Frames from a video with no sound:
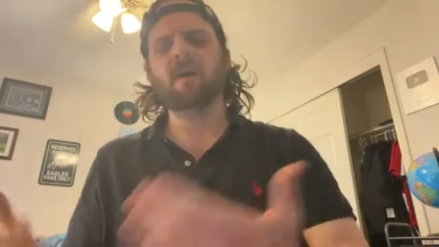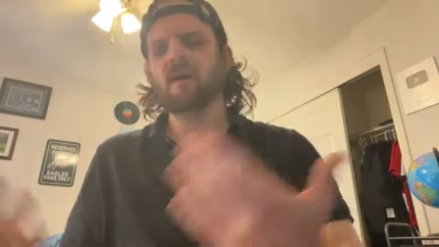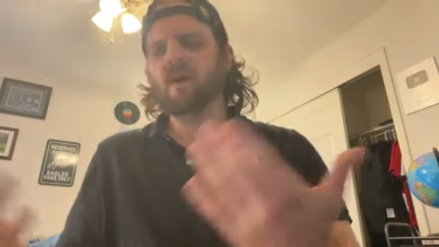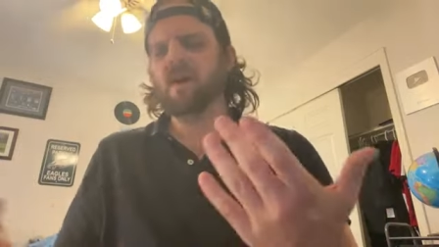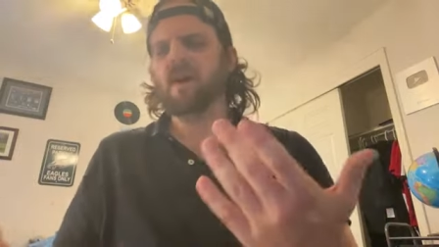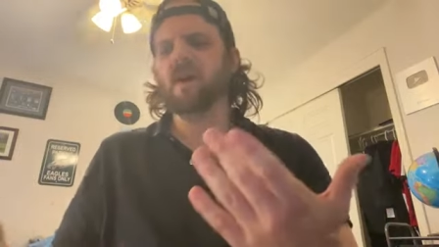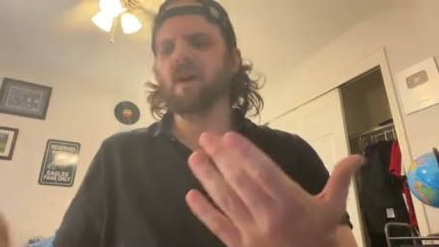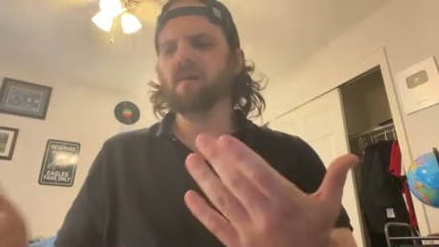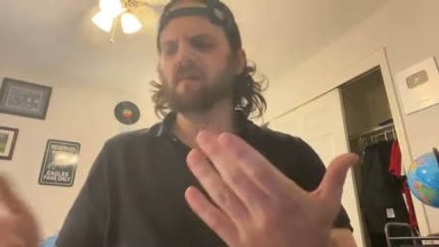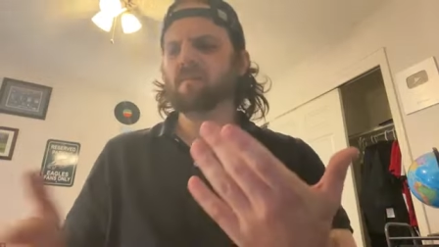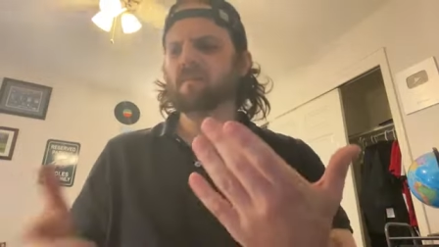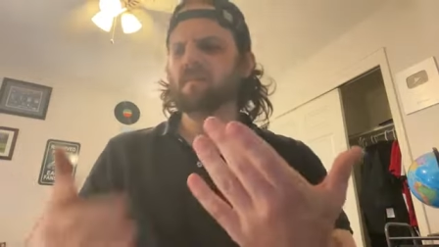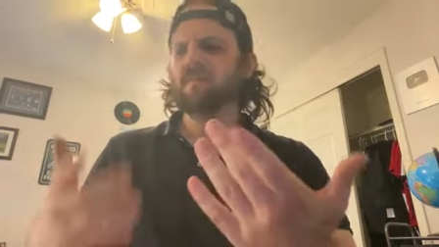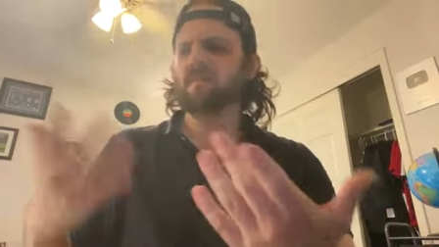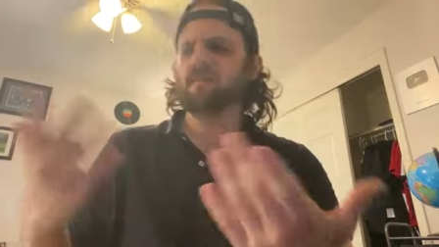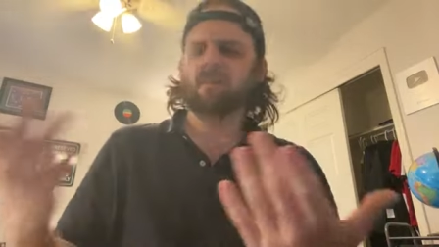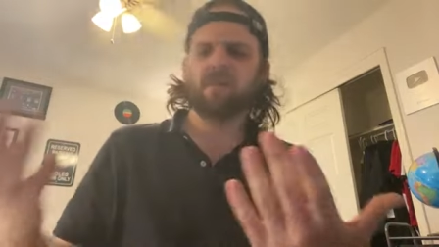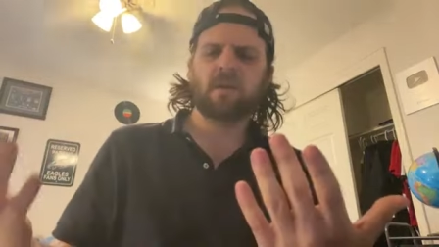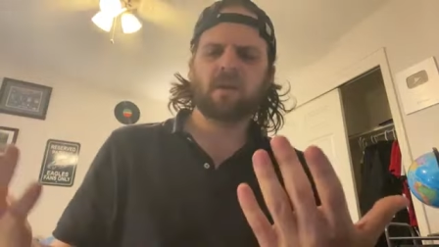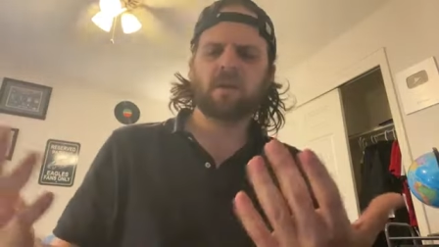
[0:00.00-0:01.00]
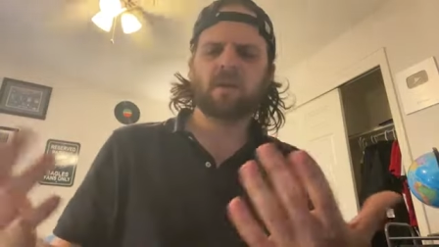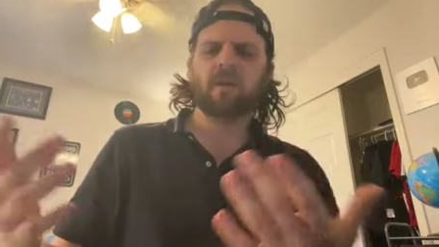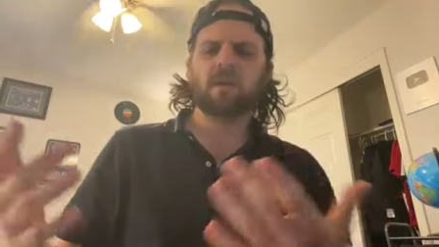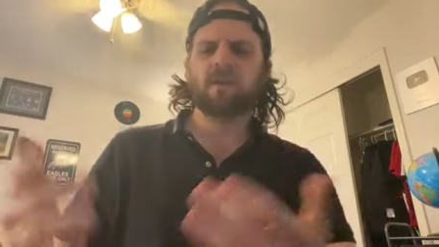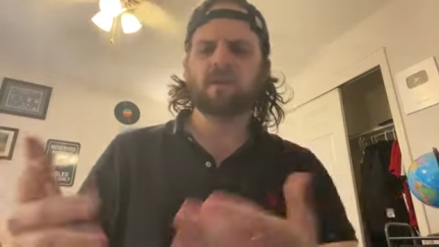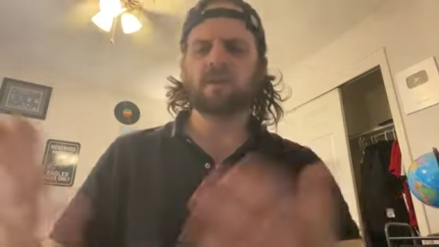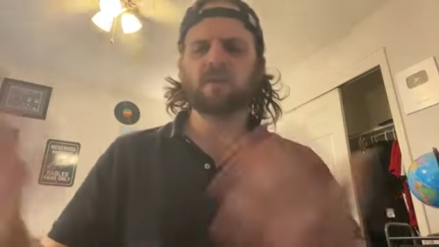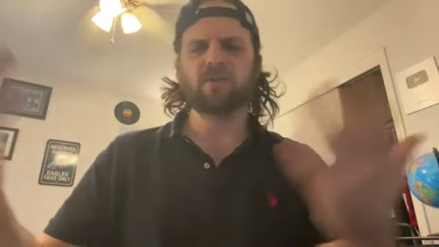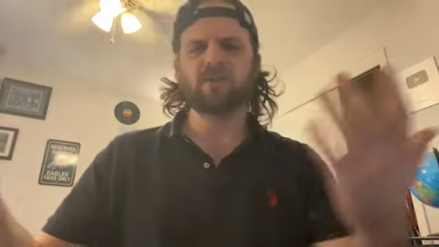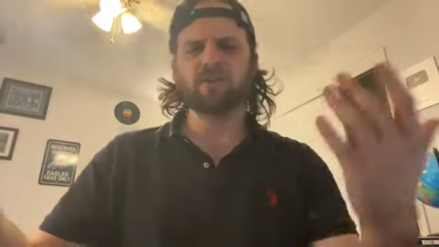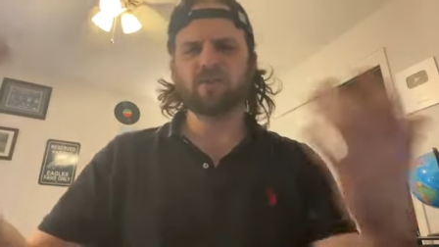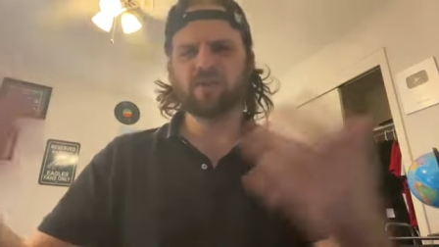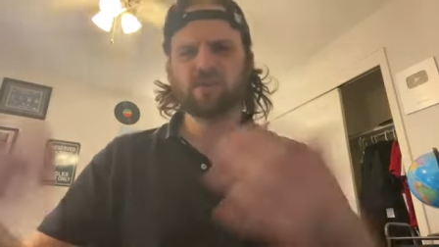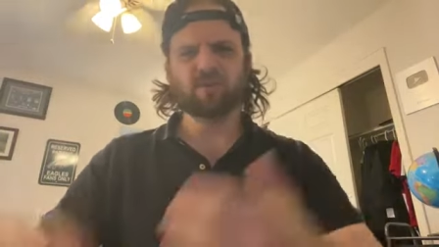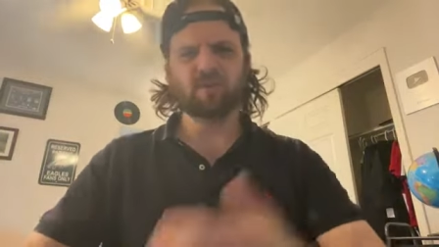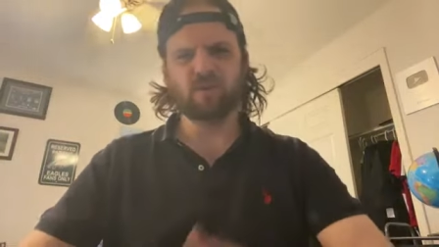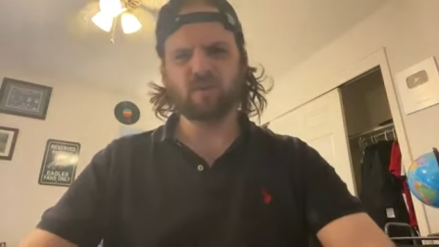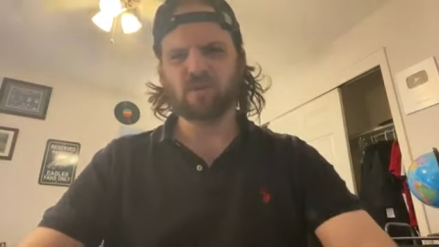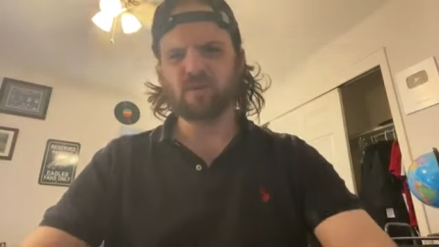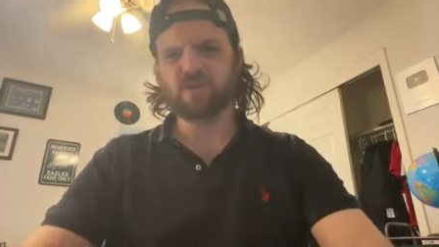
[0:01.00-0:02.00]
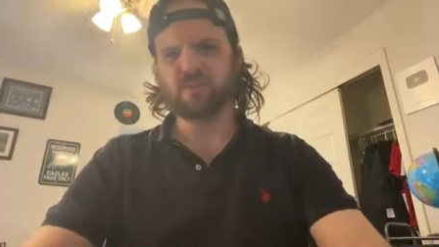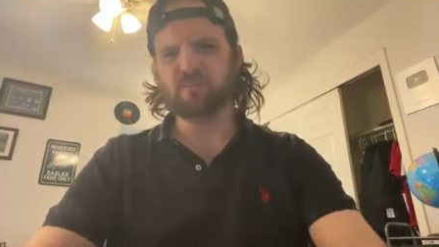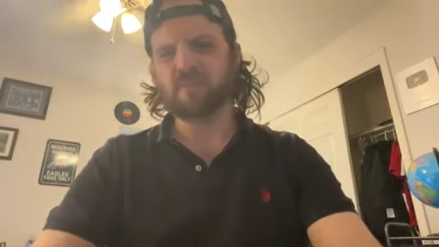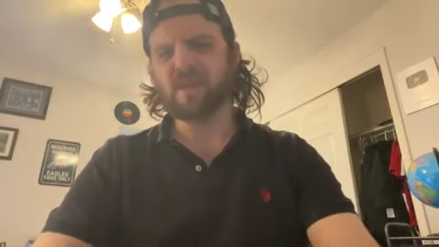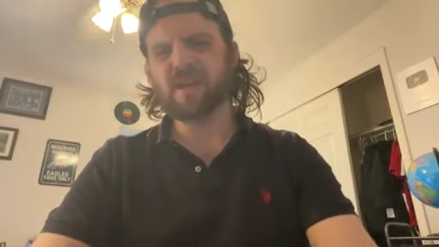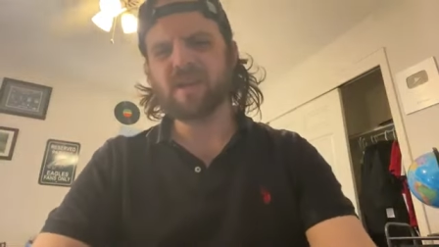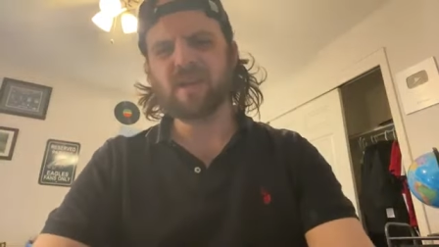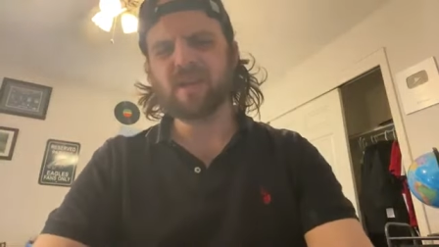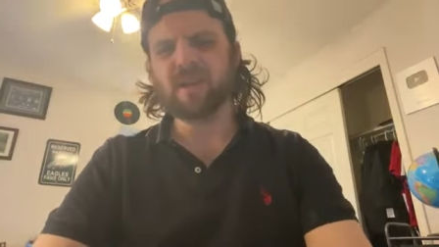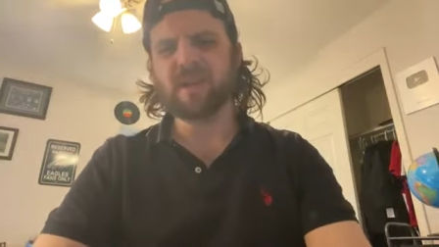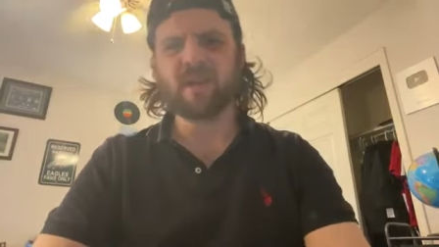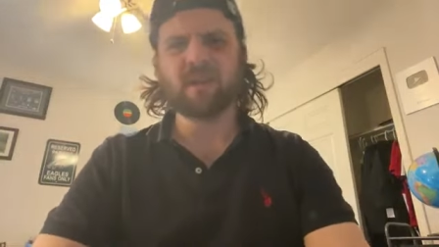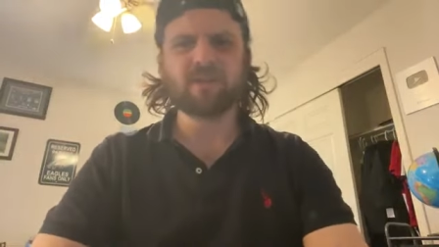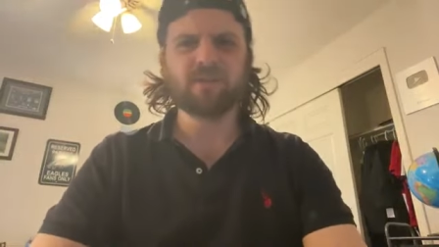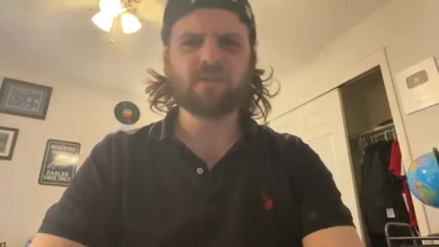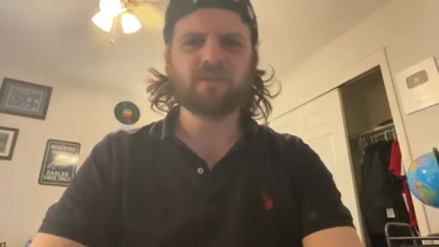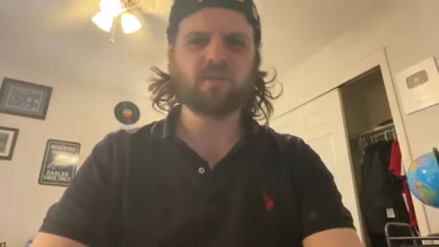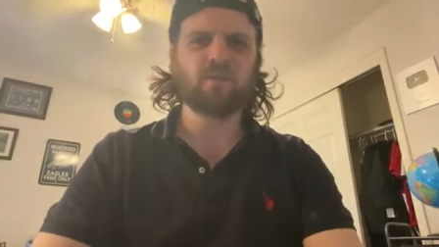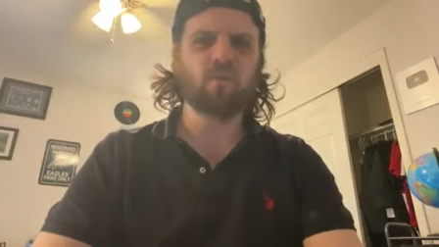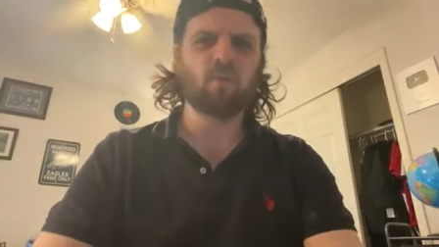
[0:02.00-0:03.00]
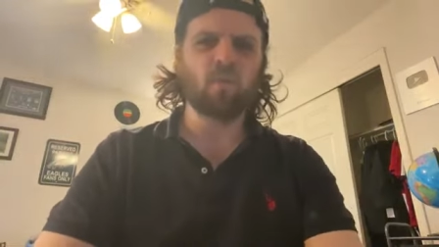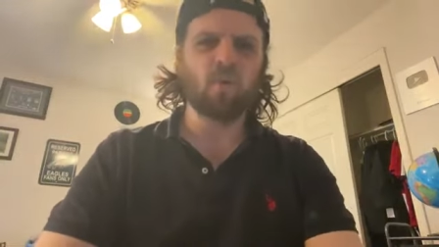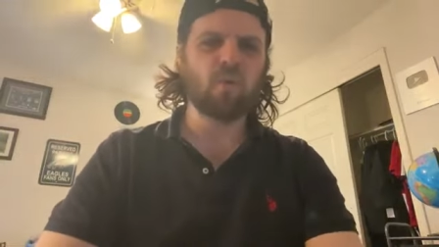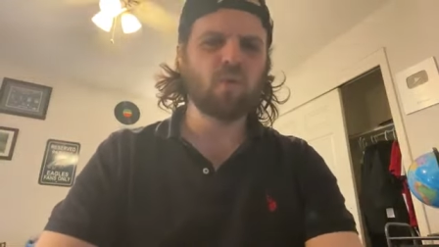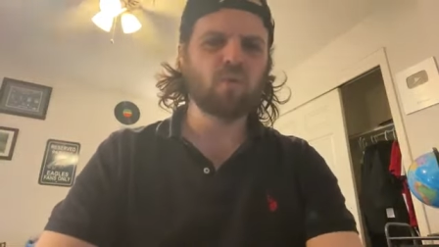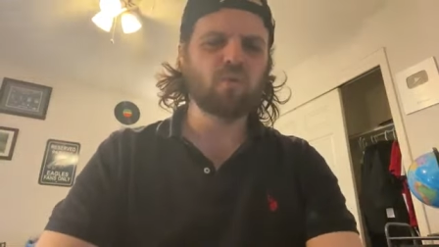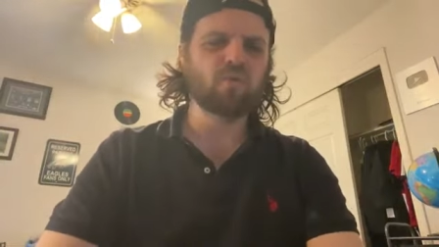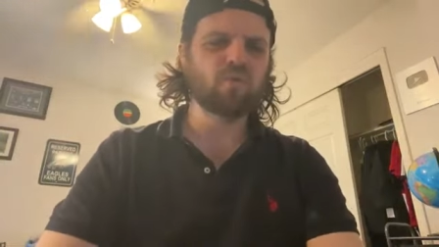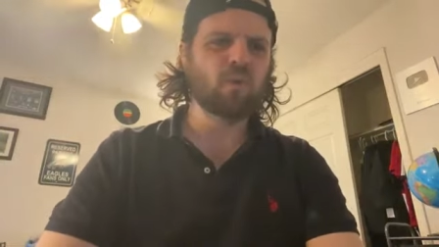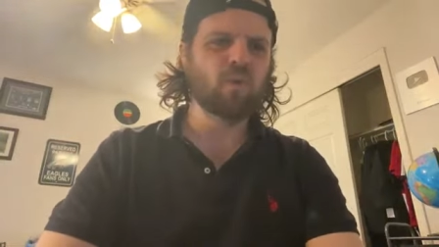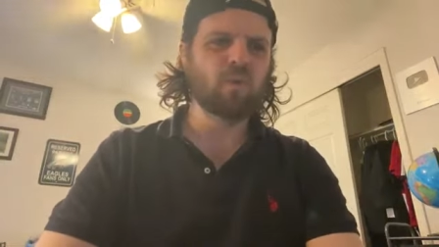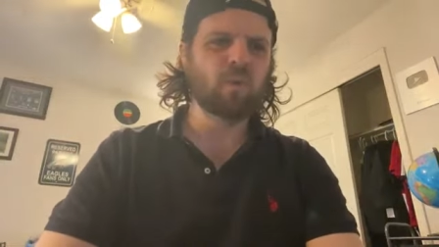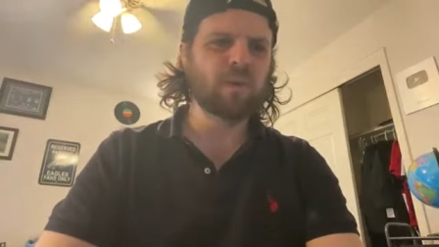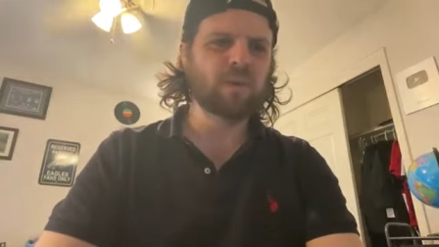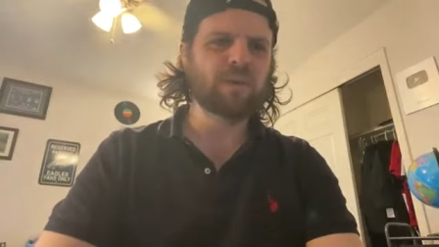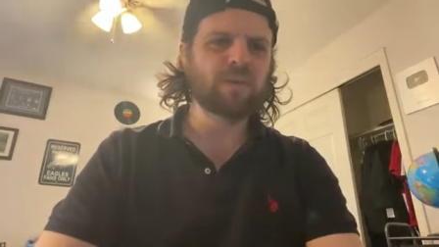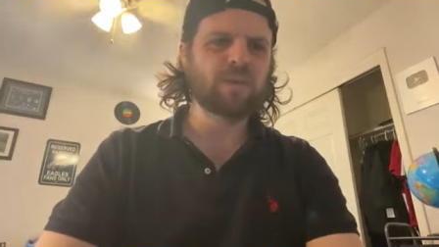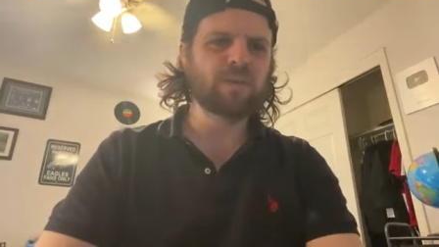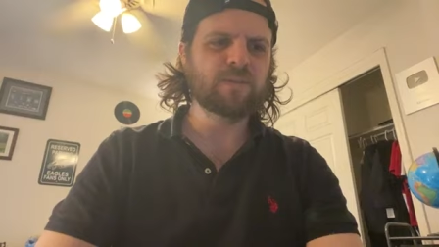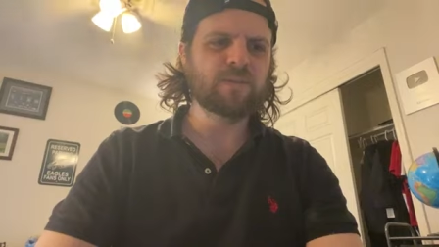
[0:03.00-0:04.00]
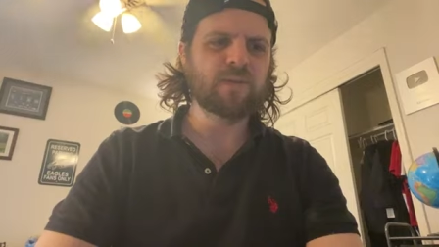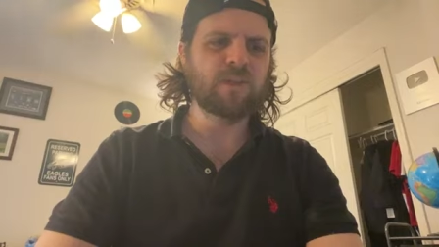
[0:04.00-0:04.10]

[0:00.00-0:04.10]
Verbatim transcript: Um, it's just it was me against the world always.